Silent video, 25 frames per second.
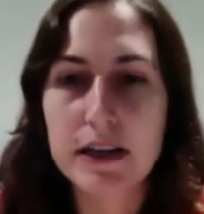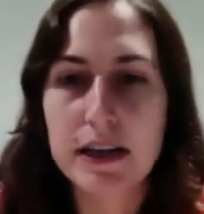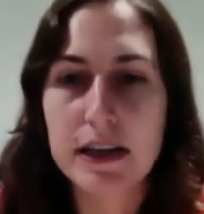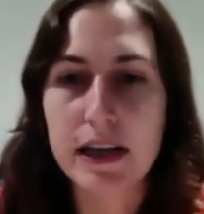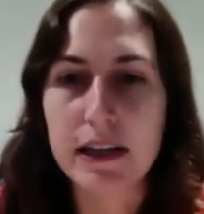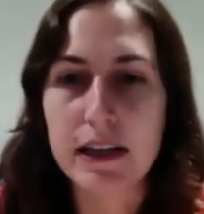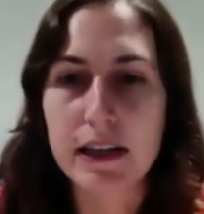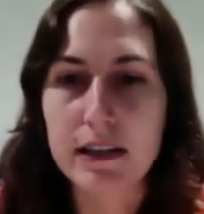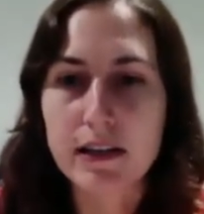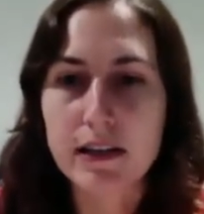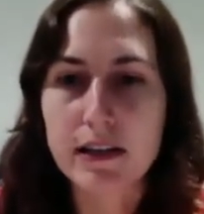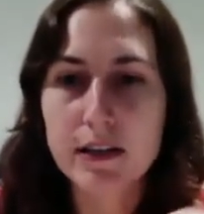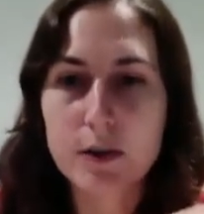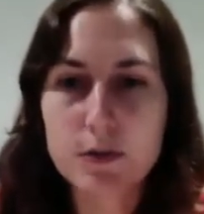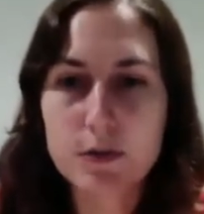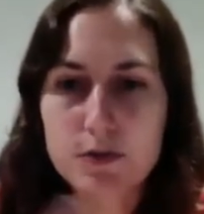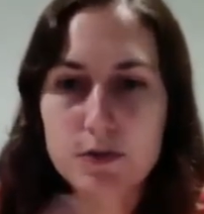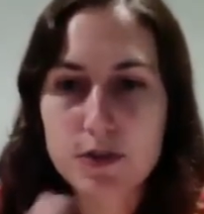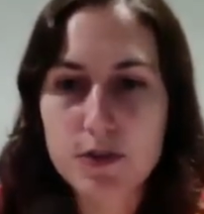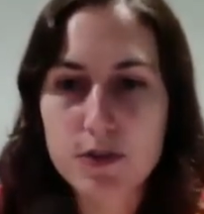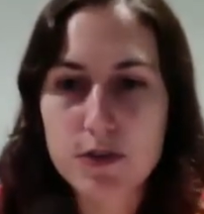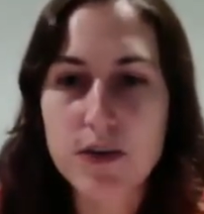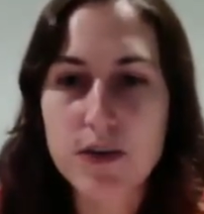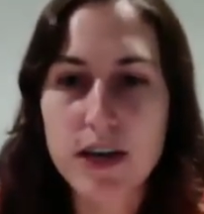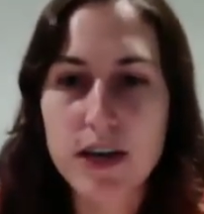and they go
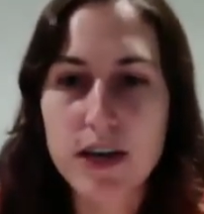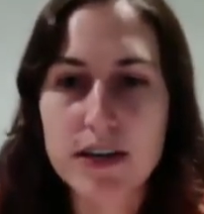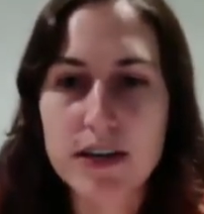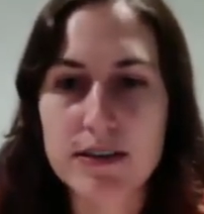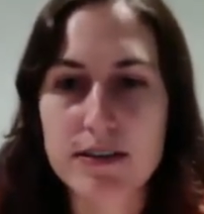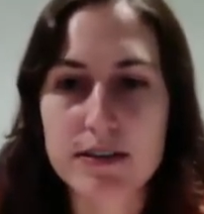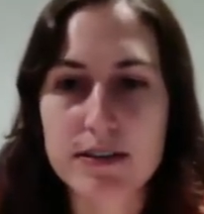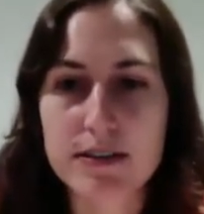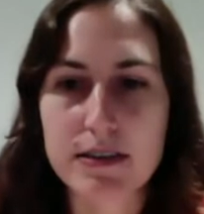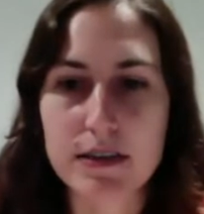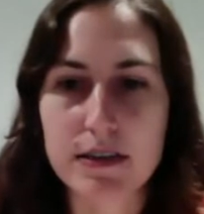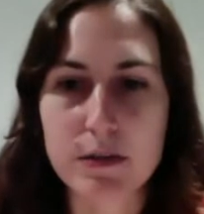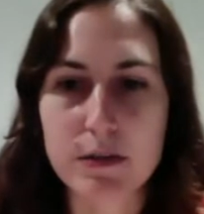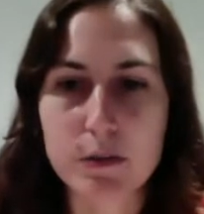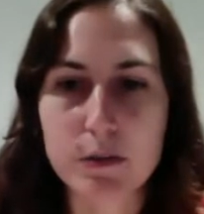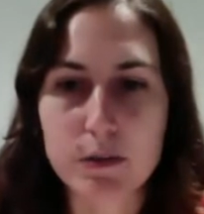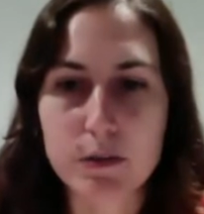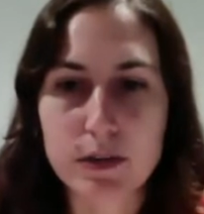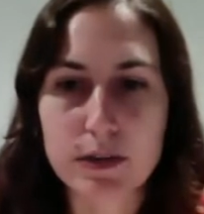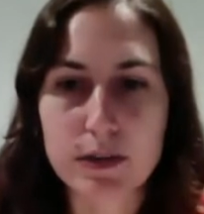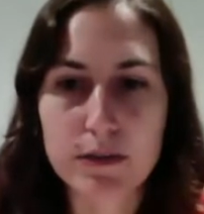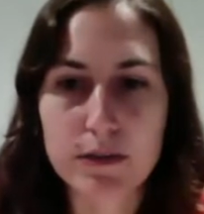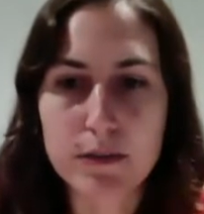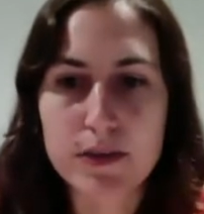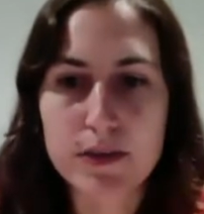so fast that we
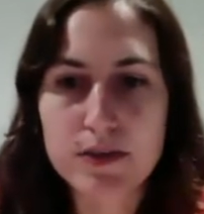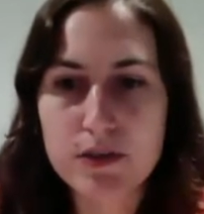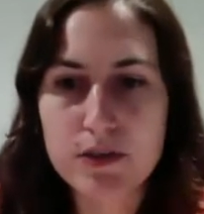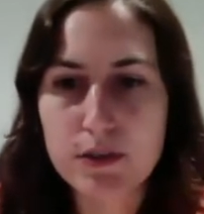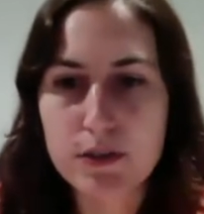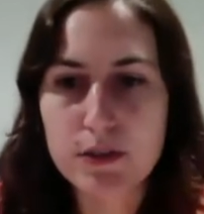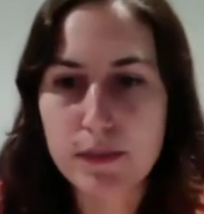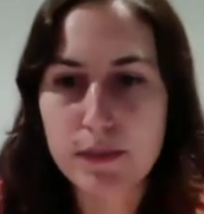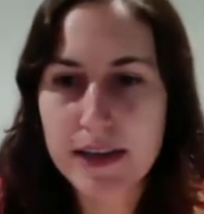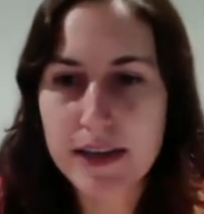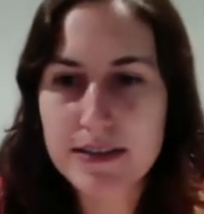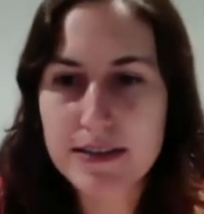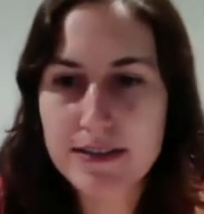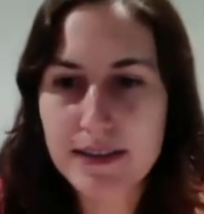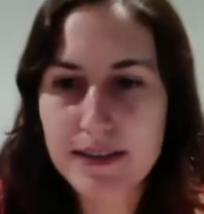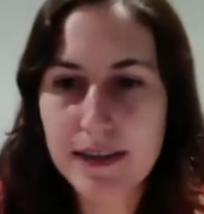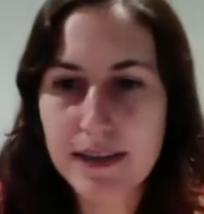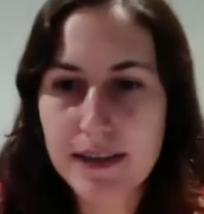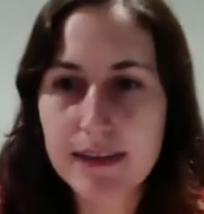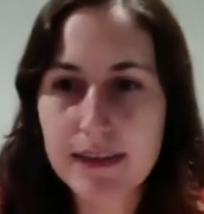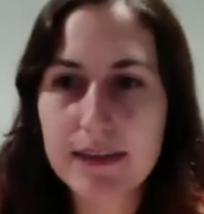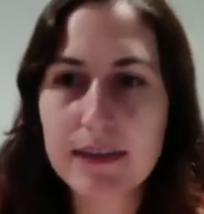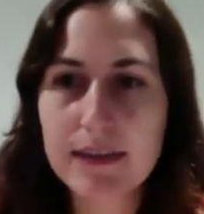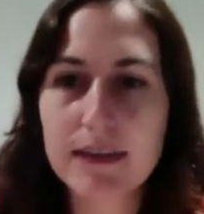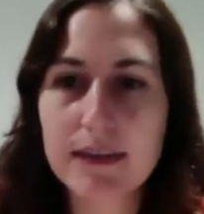can measure the mass of
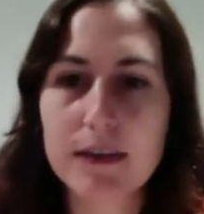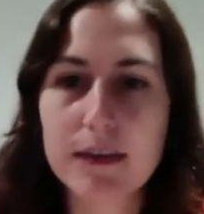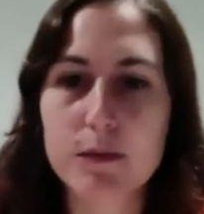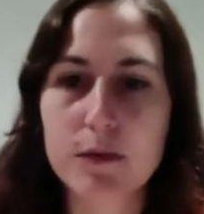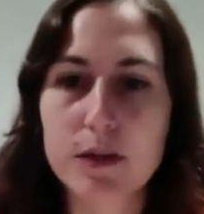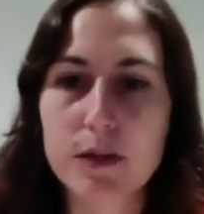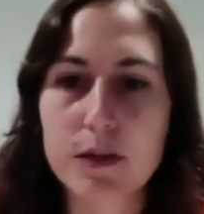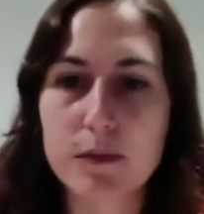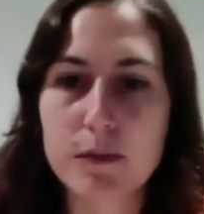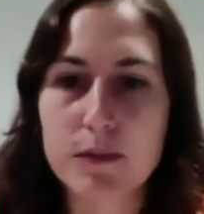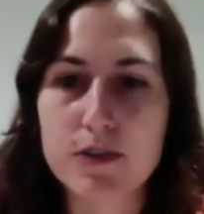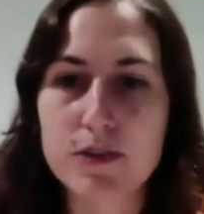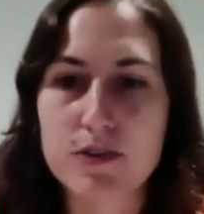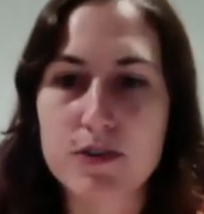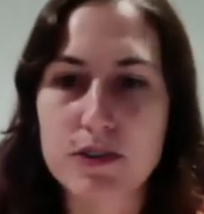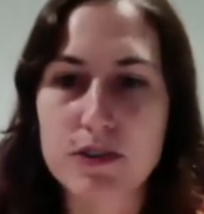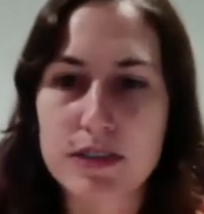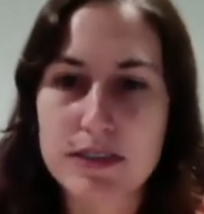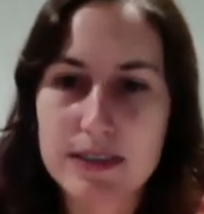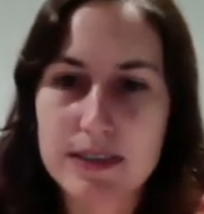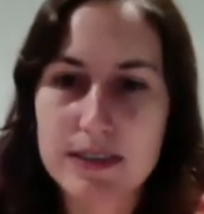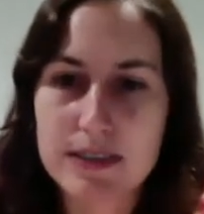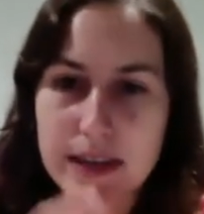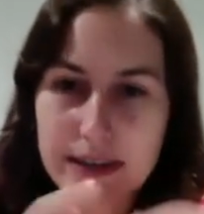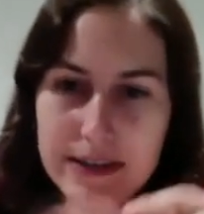that thing, and we can measure the
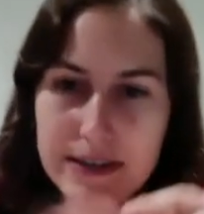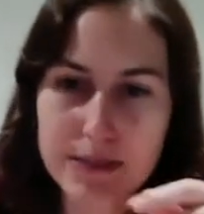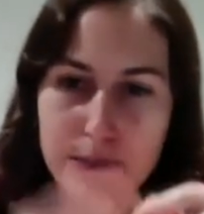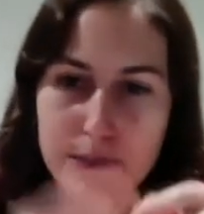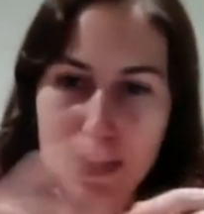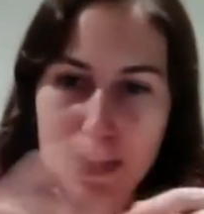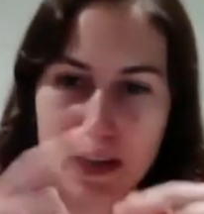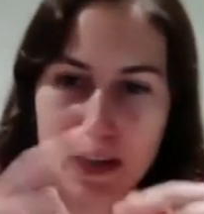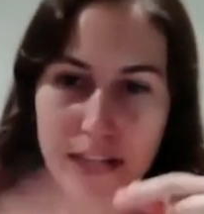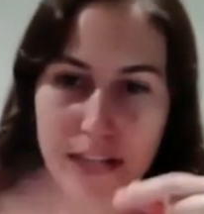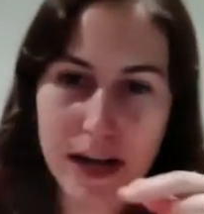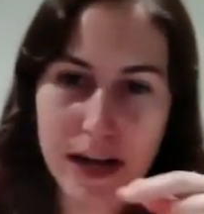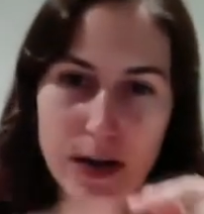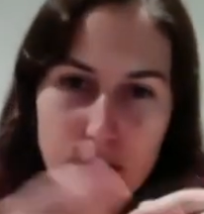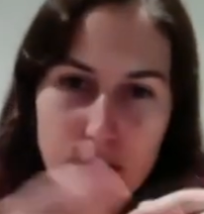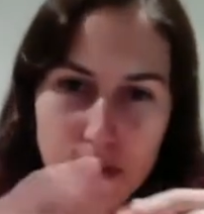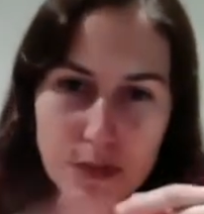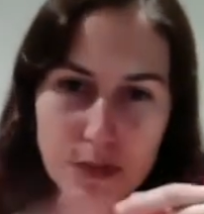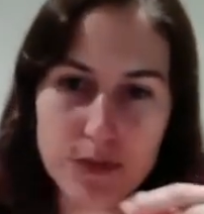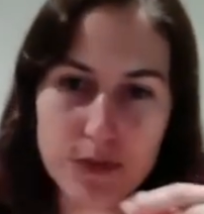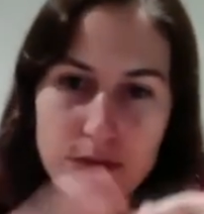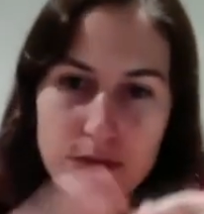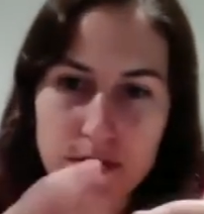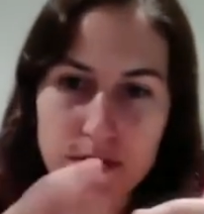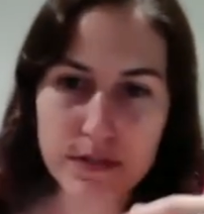size by how
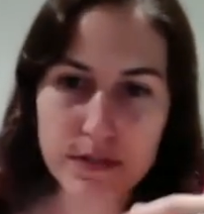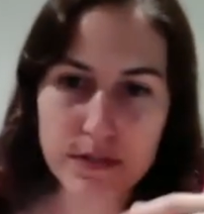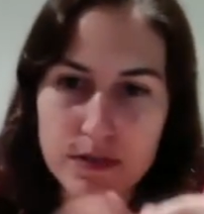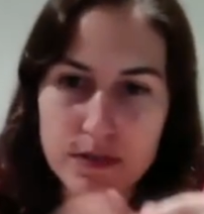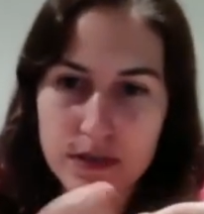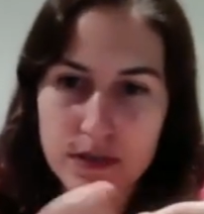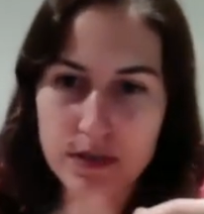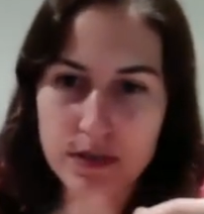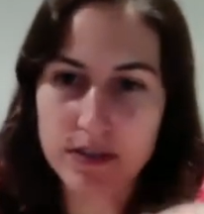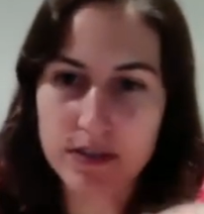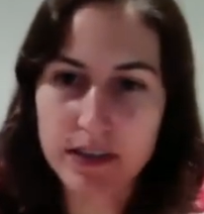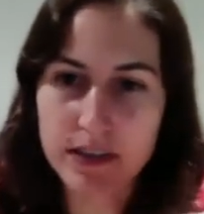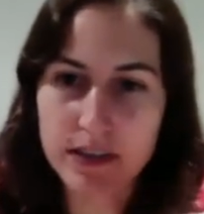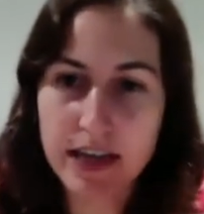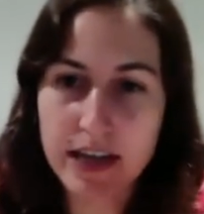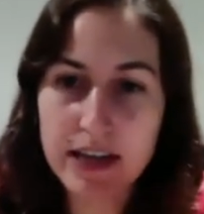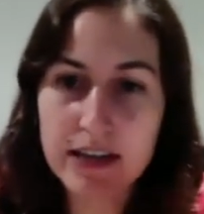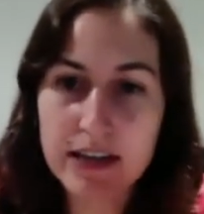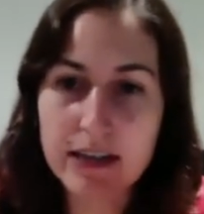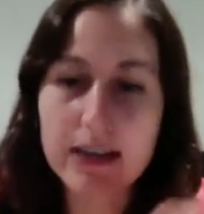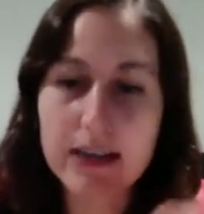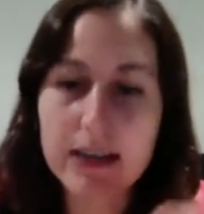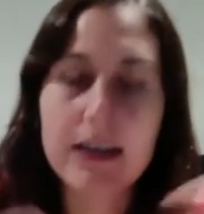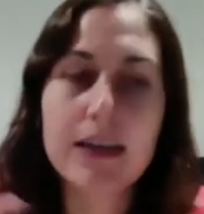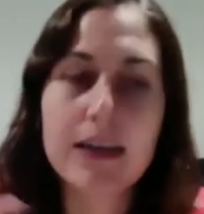close those stars are
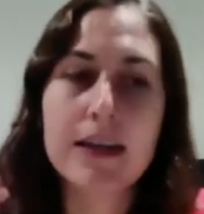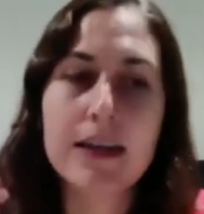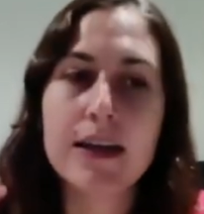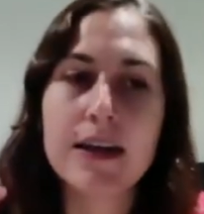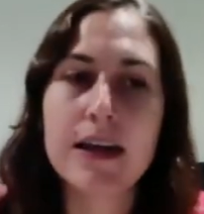getting,